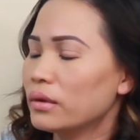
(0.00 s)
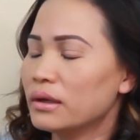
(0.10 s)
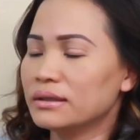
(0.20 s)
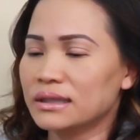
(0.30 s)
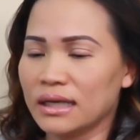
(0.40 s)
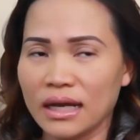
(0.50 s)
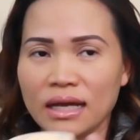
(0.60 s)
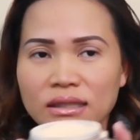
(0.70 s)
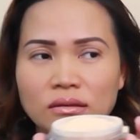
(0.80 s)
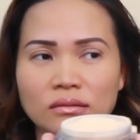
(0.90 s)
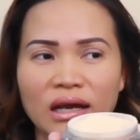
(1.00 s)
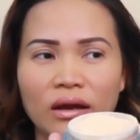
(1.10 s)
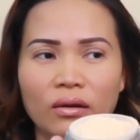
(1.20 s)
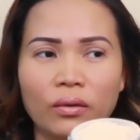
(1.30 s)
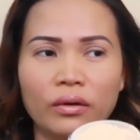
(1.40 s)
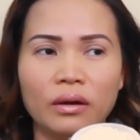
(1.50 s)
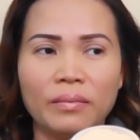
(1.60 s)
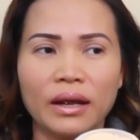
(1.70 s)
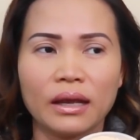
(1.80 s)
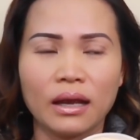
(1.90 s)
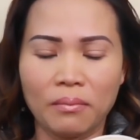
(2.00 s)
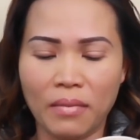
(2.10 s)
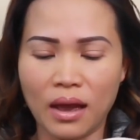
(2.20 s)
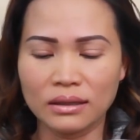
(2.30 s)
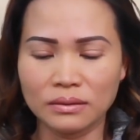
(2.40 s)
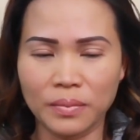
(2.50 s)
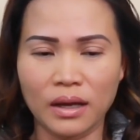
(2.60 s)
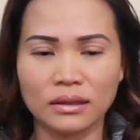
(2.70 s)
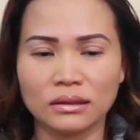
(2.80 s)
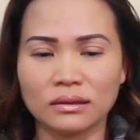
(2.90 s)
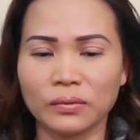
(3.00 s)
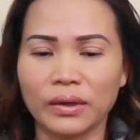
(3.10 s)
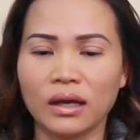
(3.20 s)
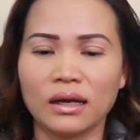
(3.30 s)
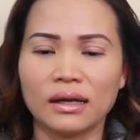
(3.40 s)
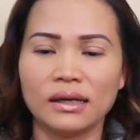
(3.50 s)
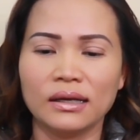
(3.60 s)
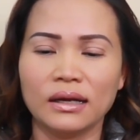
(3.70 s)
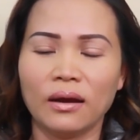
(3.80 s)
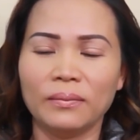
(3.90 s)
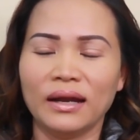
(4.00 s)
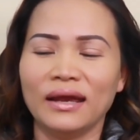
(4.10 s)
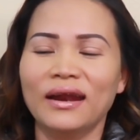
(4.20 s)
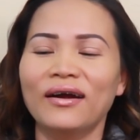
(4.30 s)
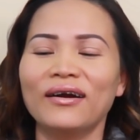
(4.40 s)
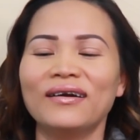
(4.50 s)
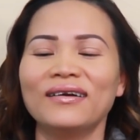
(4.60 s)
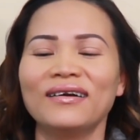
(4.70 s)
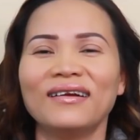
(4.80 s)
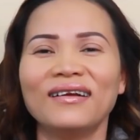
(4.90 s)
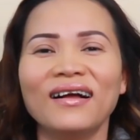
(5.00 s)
You see, I already making a mess, but we're gonna clean it up later.